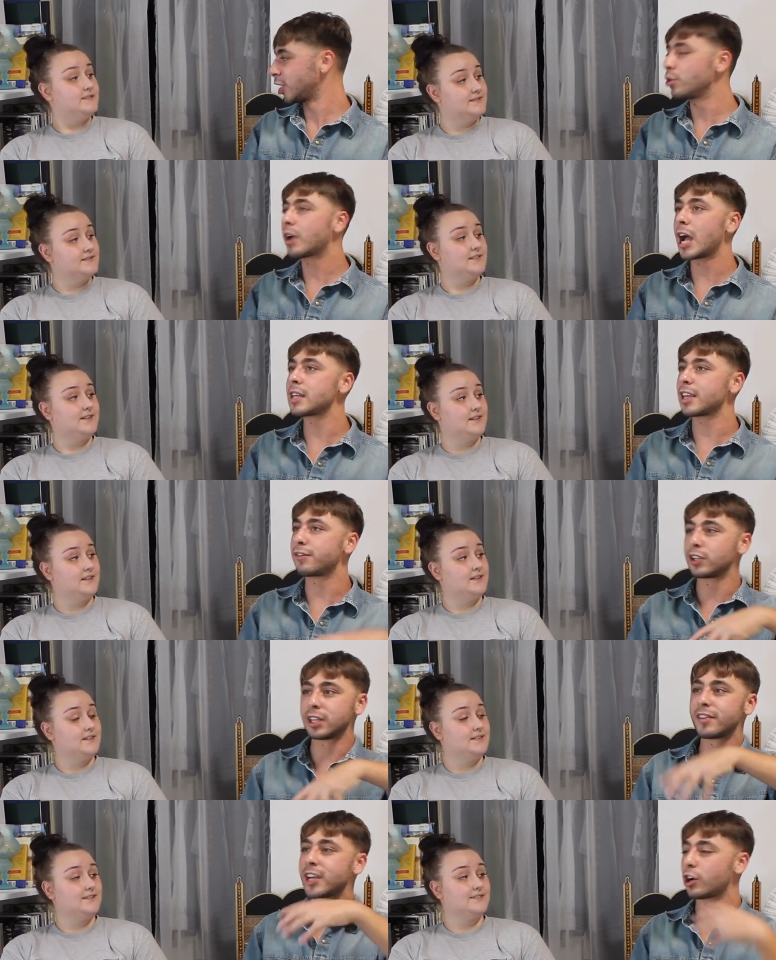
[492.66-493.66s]
Speaker 1: Like you guys, if you're
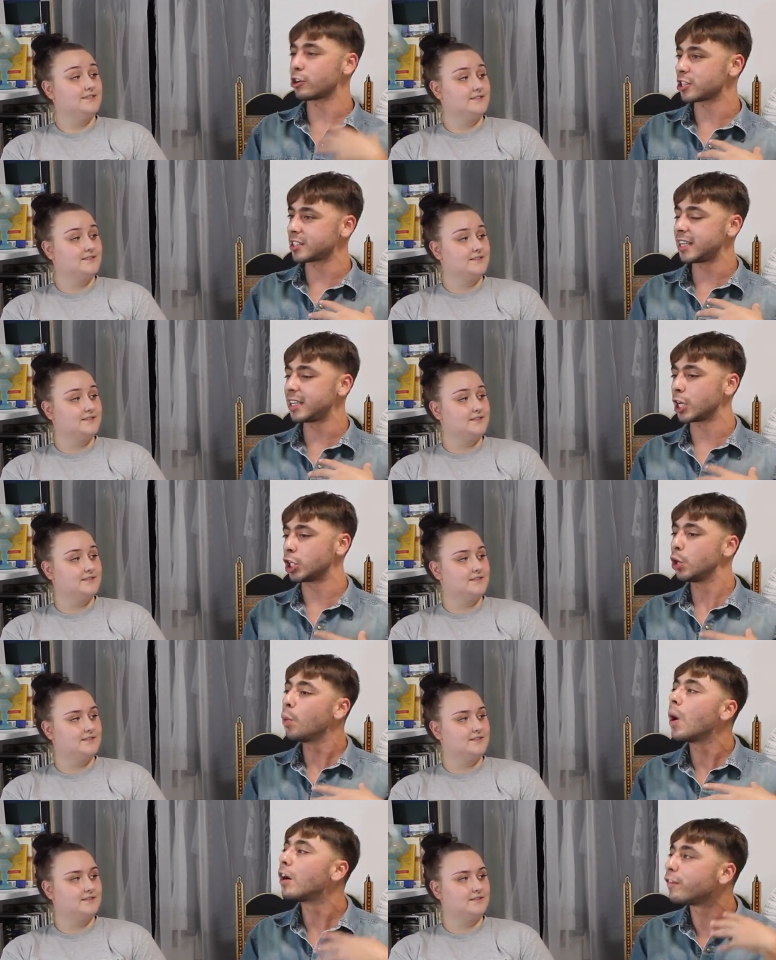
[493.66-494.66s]
living in Argentina, you
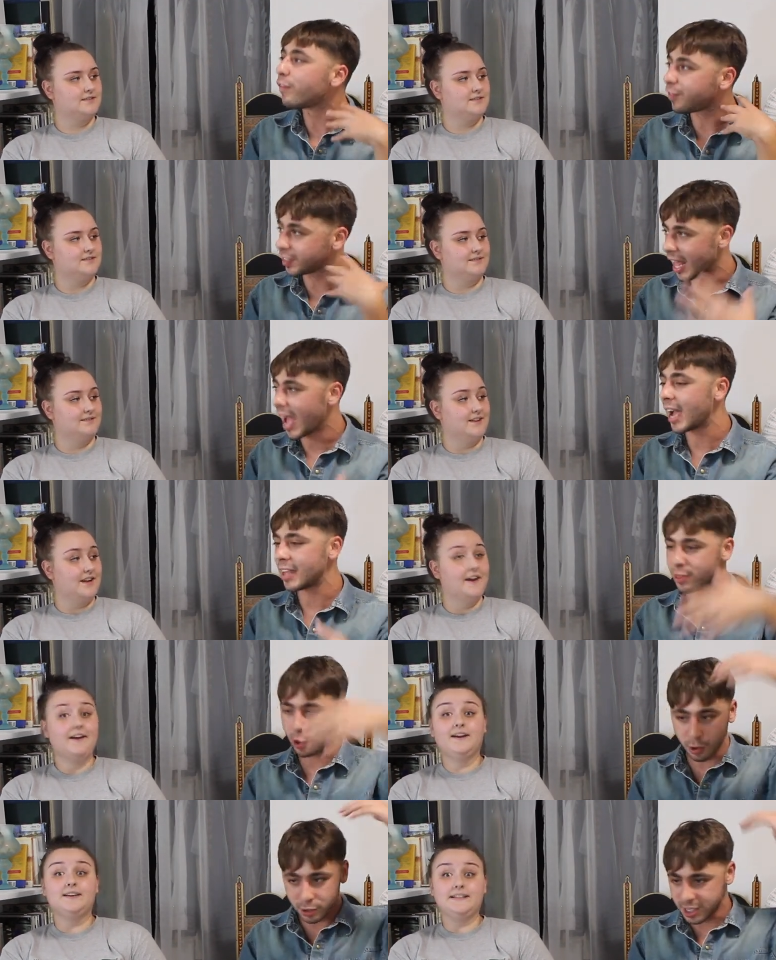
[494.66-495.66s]
will fly
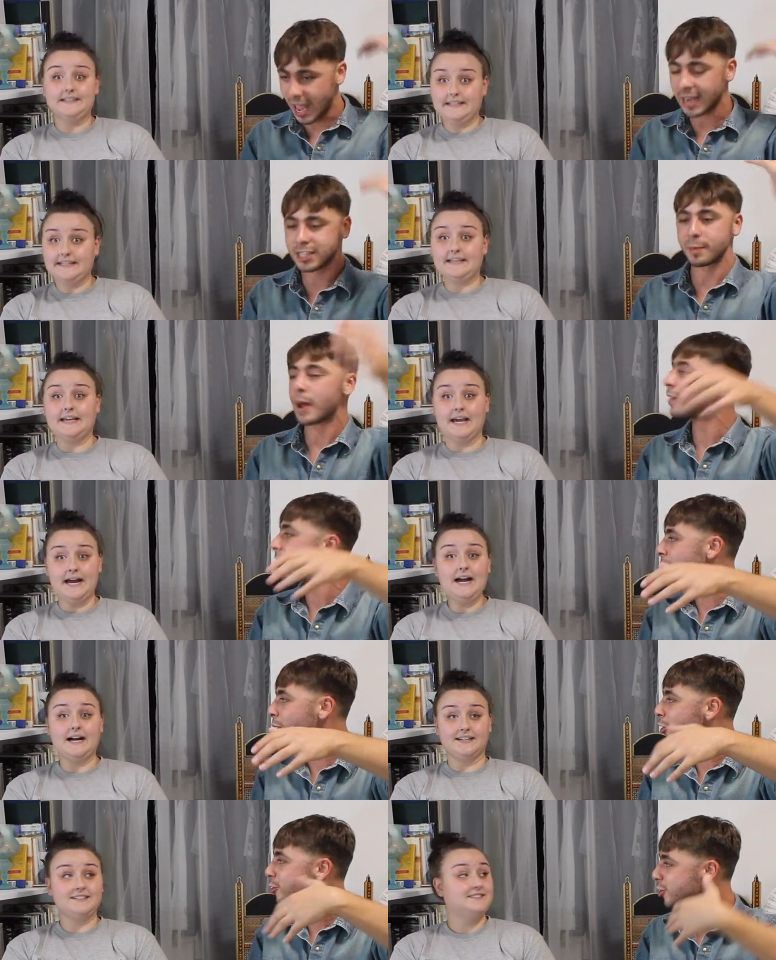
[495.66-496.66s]
those X amount yeah. of
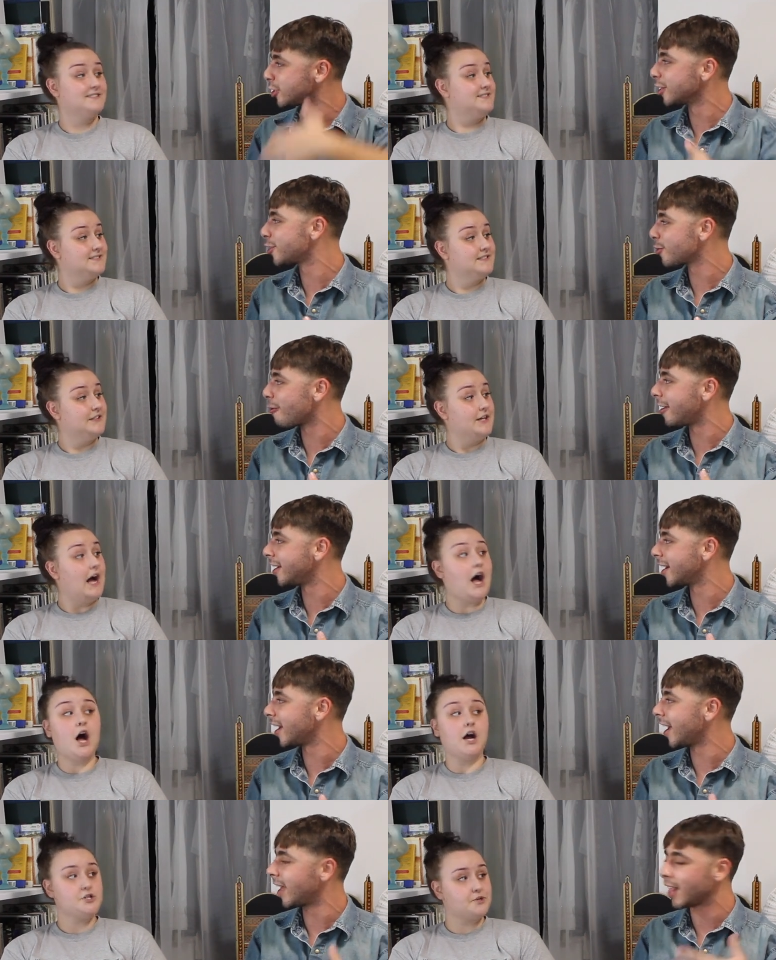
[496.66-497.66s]
hours to Lithuania.
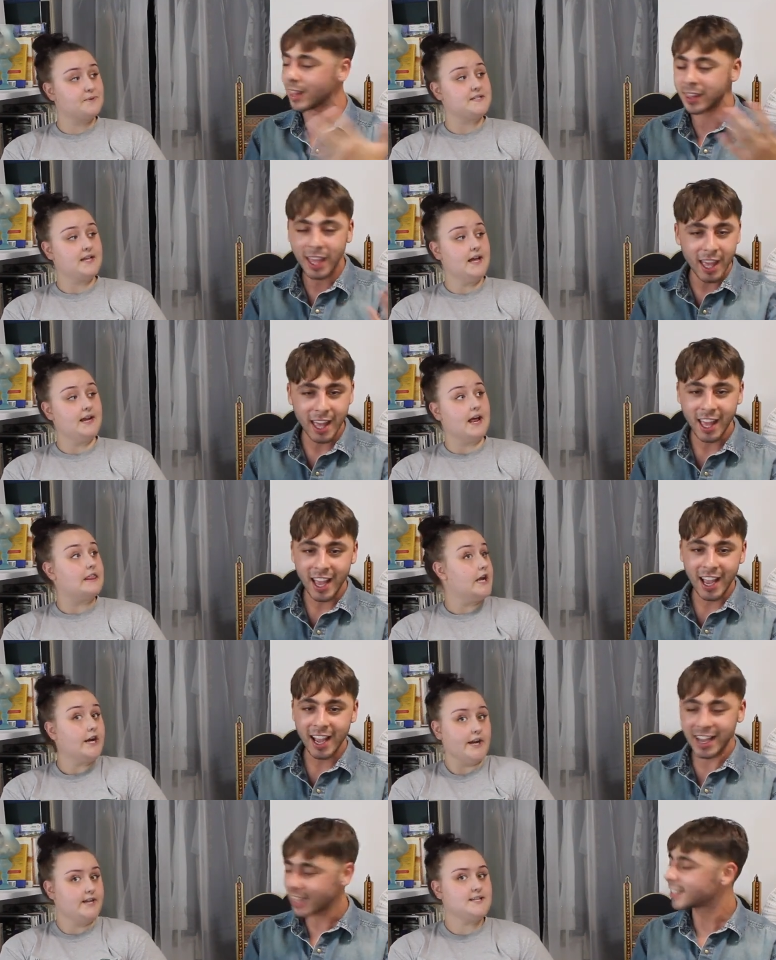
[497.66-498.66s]
hundred percent.
Speaker 2: And
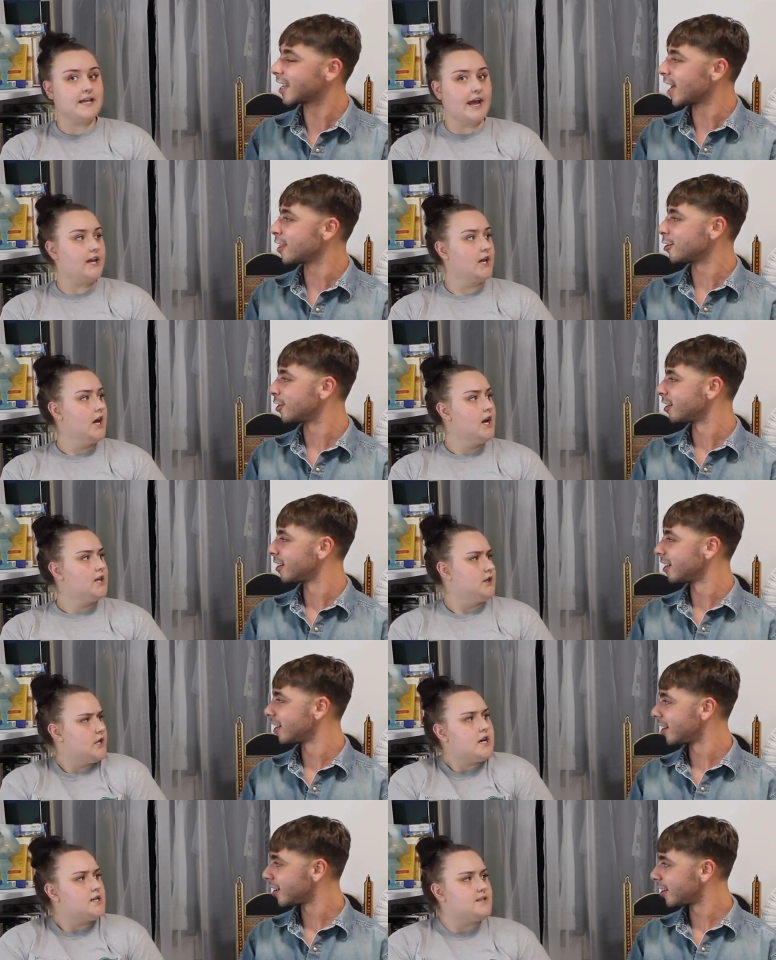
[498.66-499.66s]
there is together. like
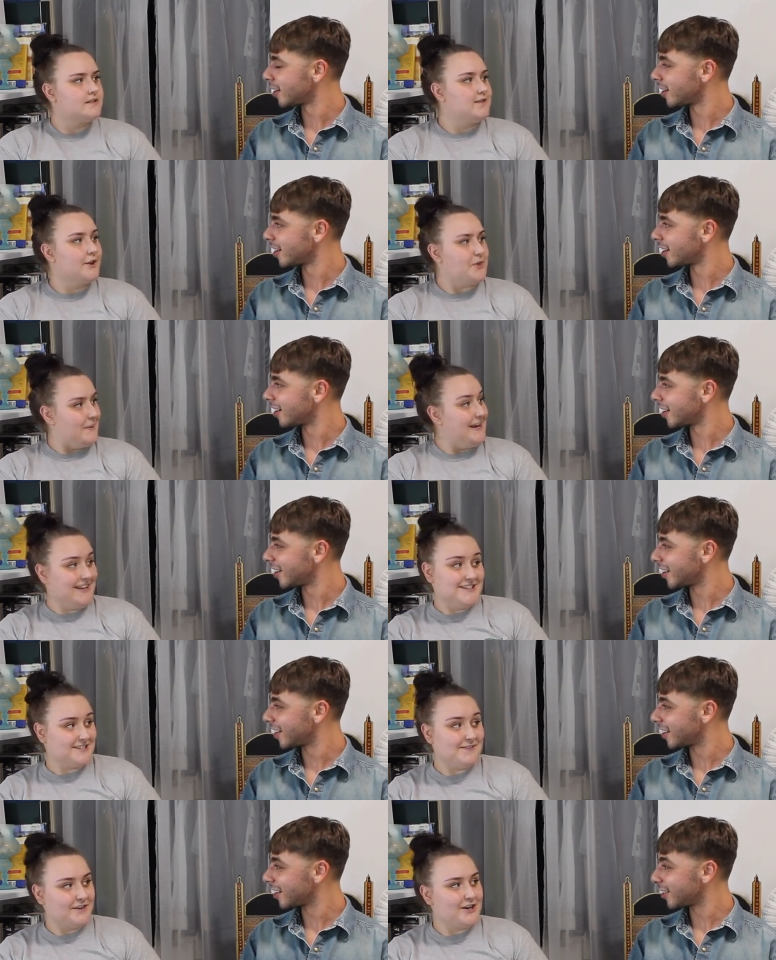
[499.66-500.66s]
there's Lithuanians
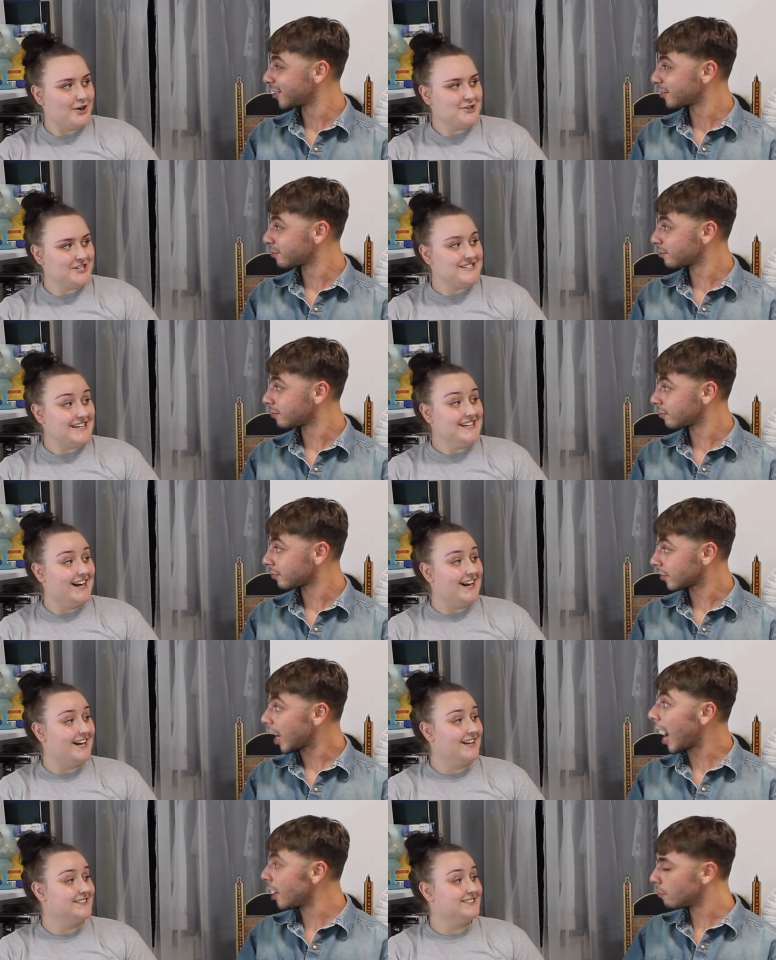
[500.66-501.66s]
living in Argentina.
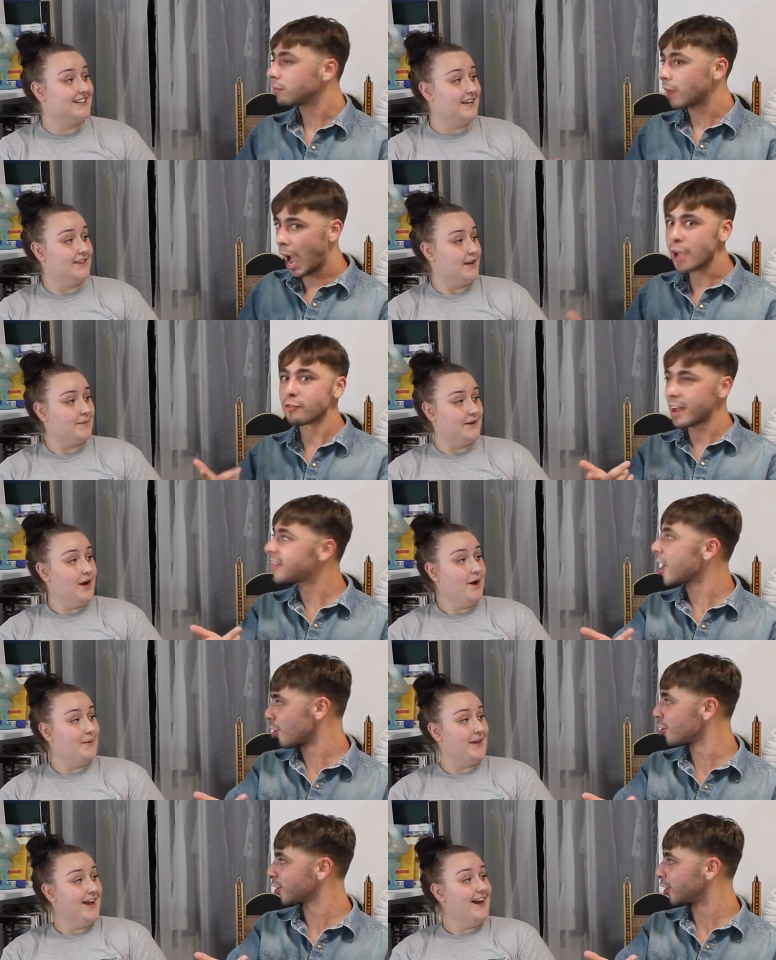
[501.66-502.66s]
I, I read know. that
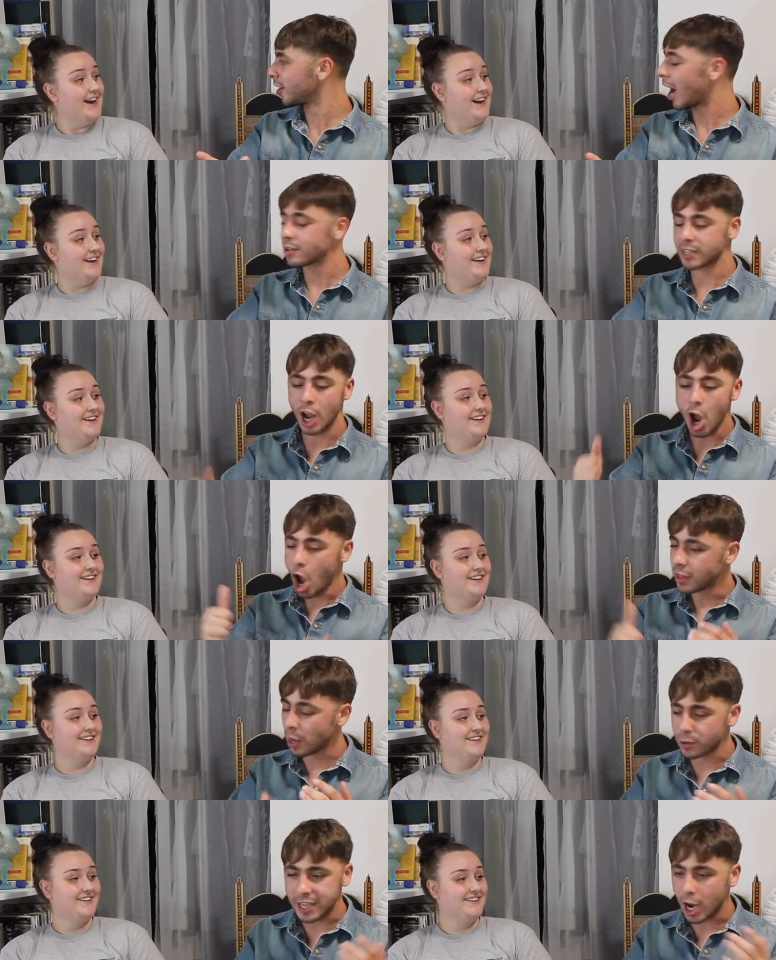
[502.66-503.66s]
earlier. Yeah. I was like,
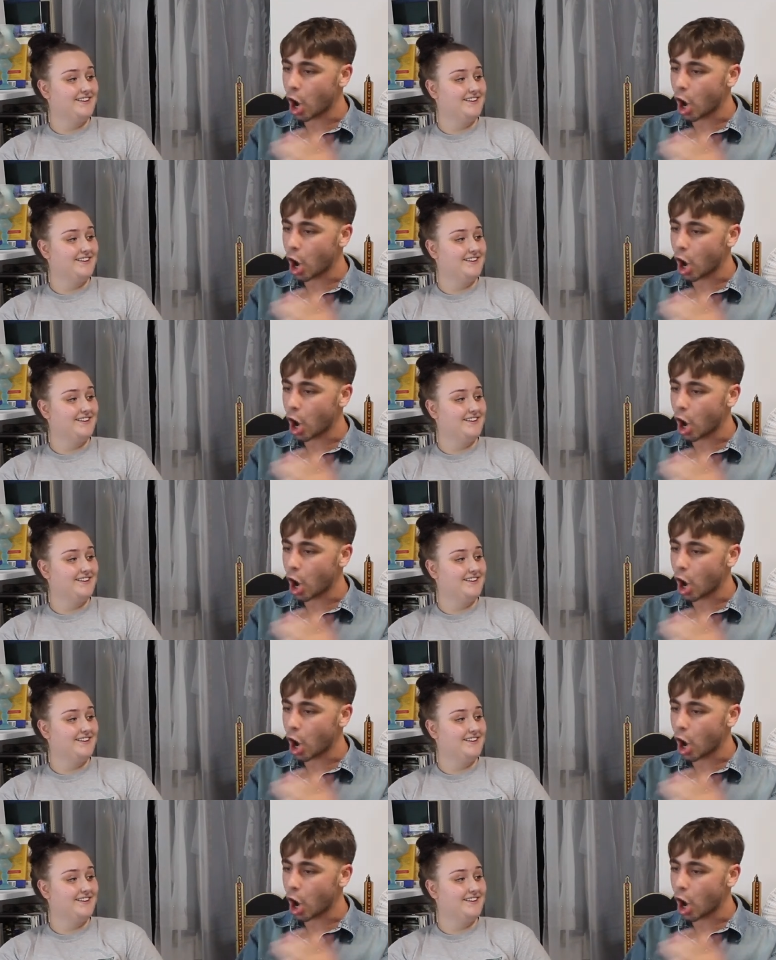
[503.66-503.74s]
Speaker 1: they were saying